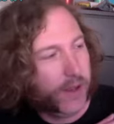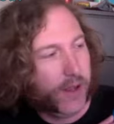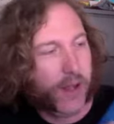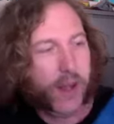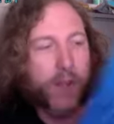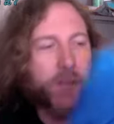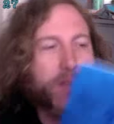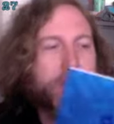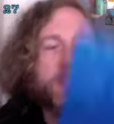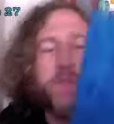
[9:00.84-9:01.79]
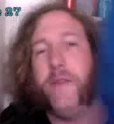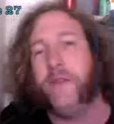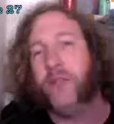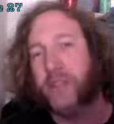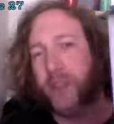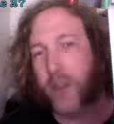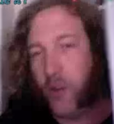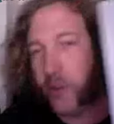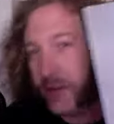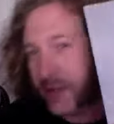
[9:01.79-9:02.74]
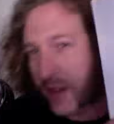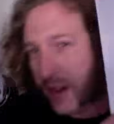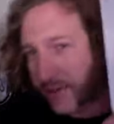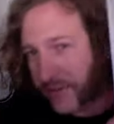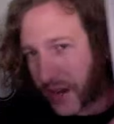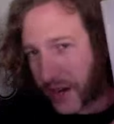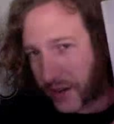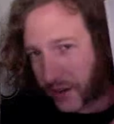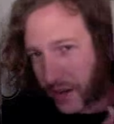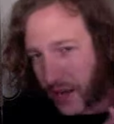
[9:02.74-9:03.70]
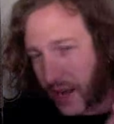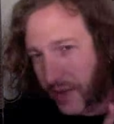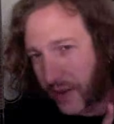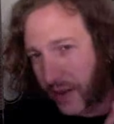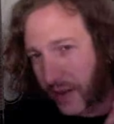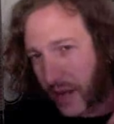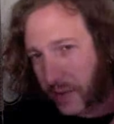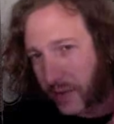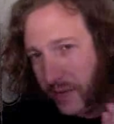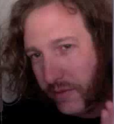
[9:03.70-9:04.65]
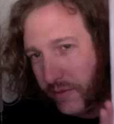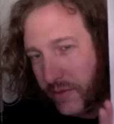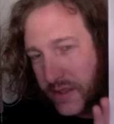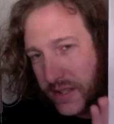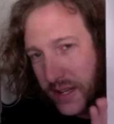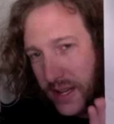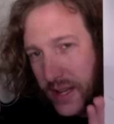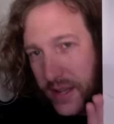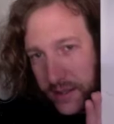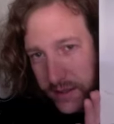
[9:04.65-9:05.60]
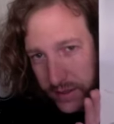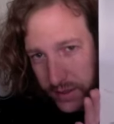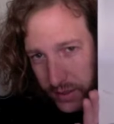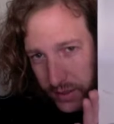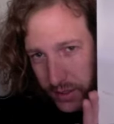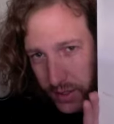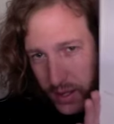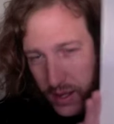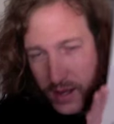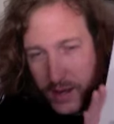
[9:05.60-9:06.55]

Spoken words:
from him. But this is my first R.L. Burnside on vinyl. I have a couple of CDs,